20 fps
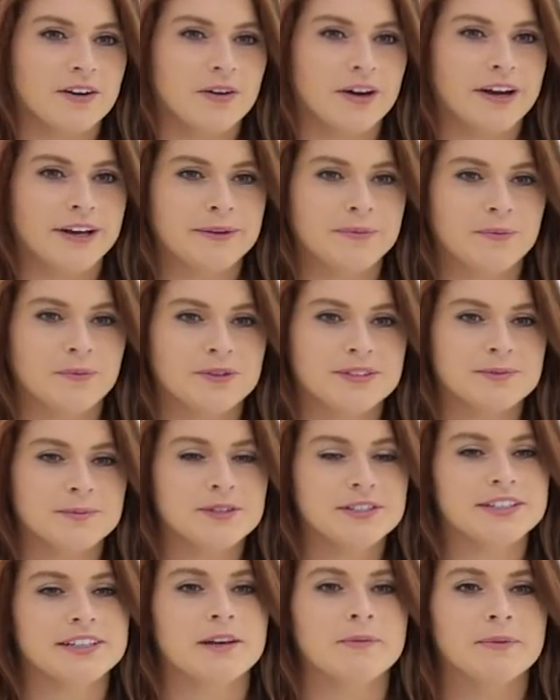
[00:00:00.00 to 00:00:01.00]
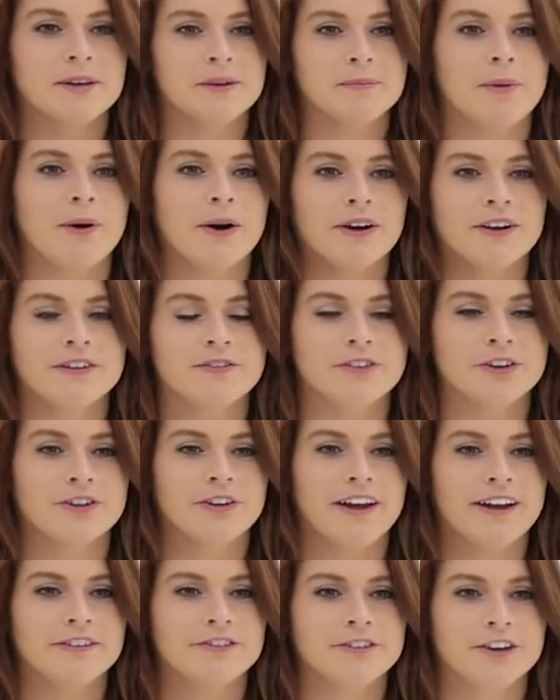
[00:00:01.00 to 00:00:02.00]
Um, was music a big part of your
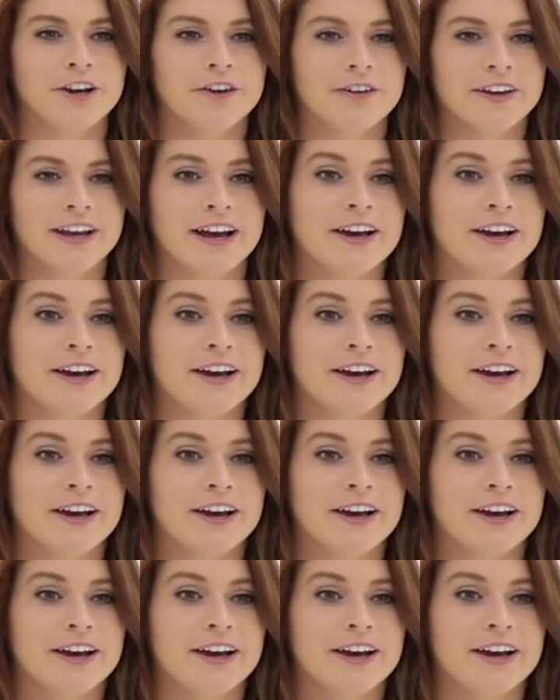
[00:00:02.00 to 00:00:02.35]
life growing